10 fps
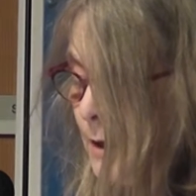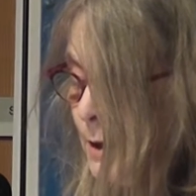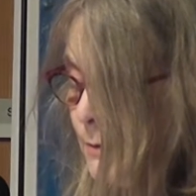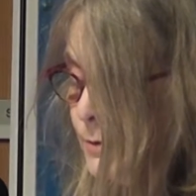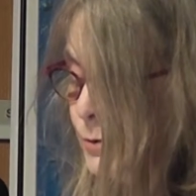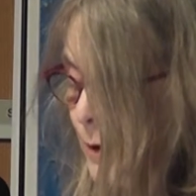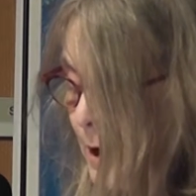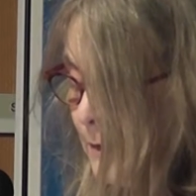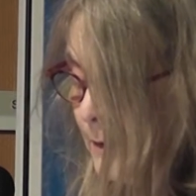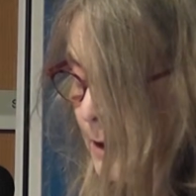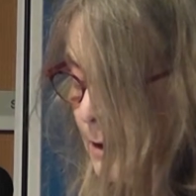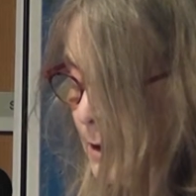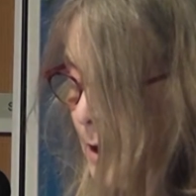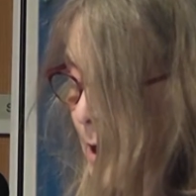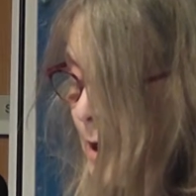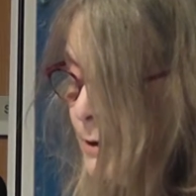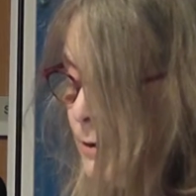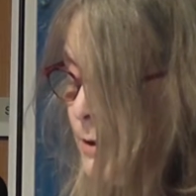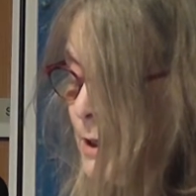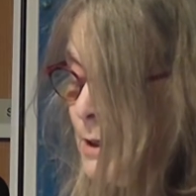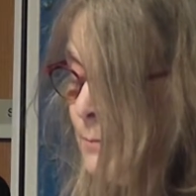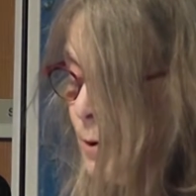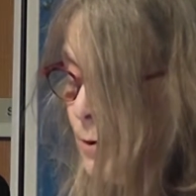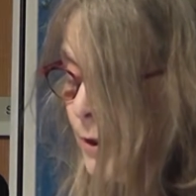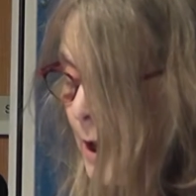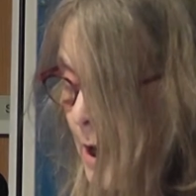and I was driving, and you need both